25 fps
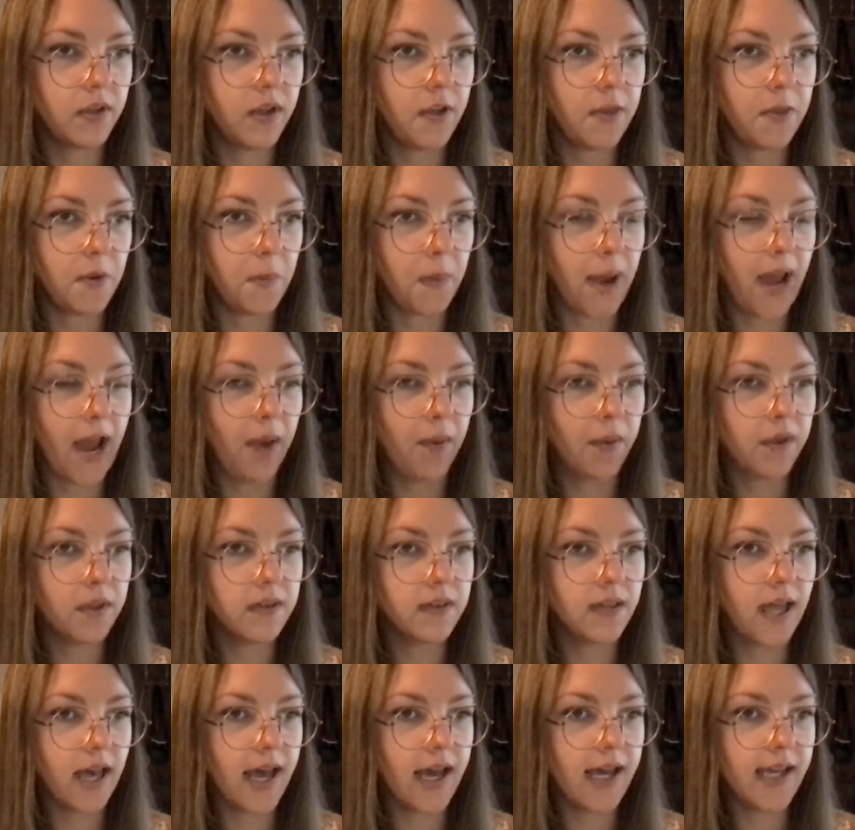their power
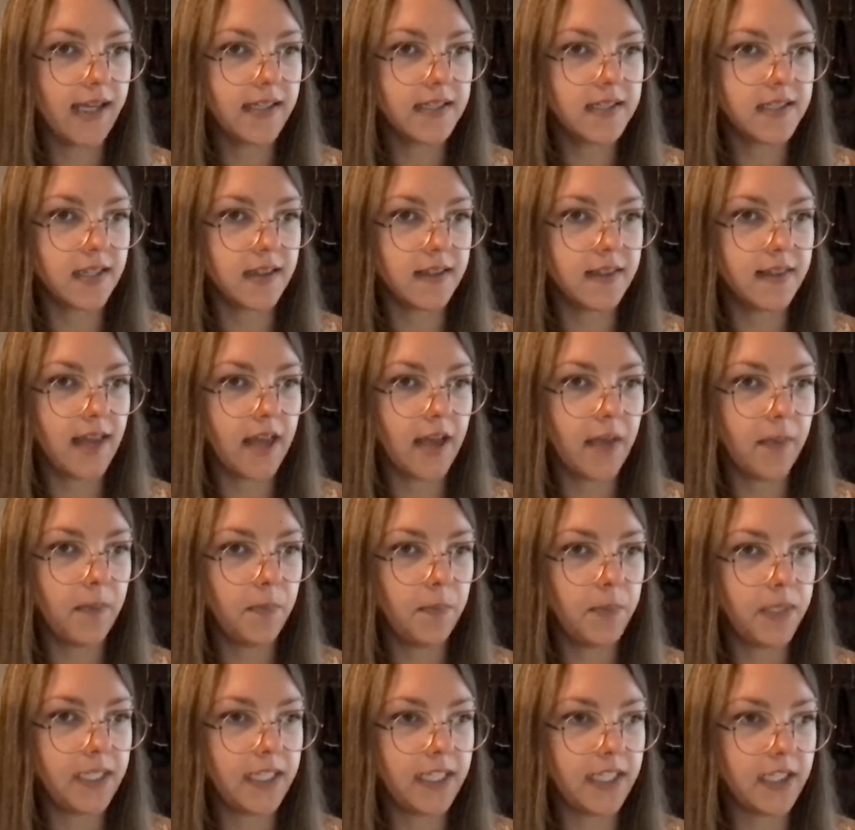lies in them
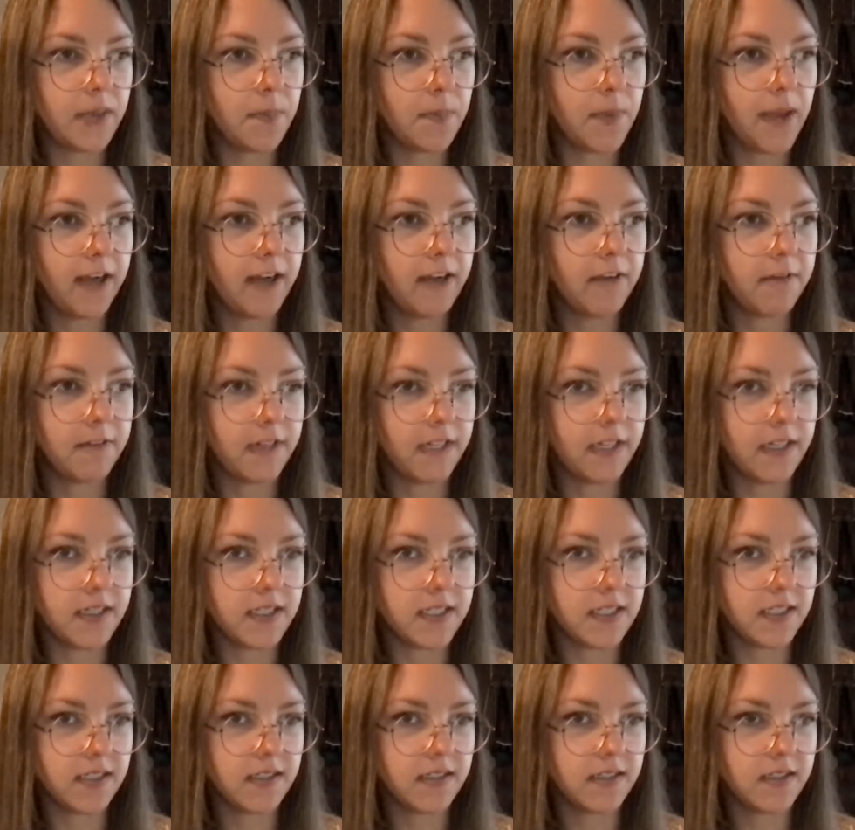being a benefit
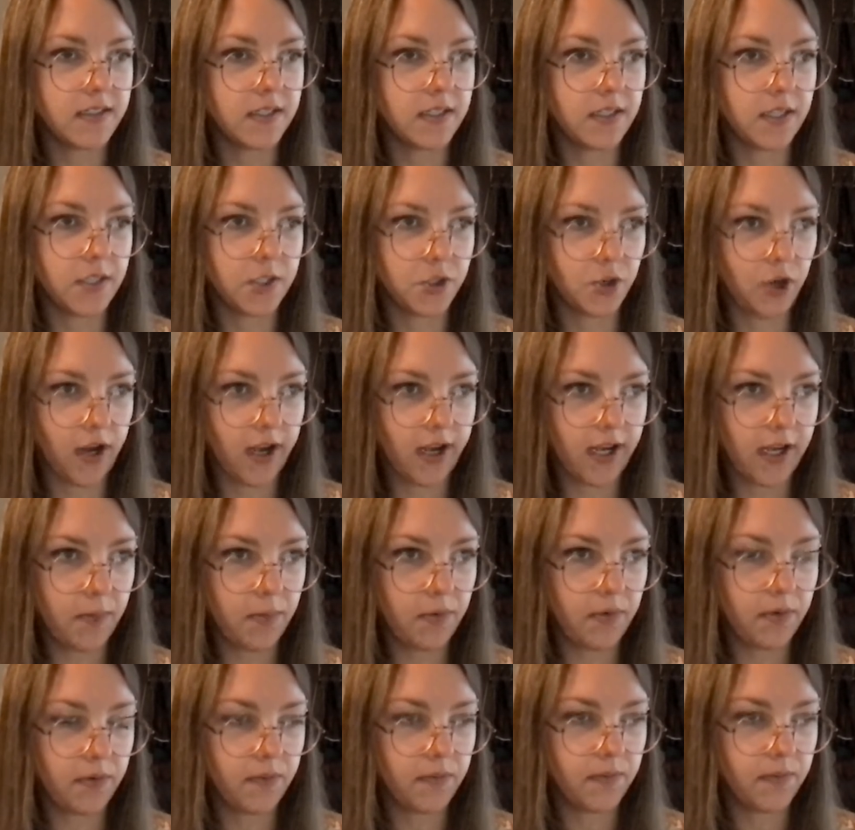to the tribe.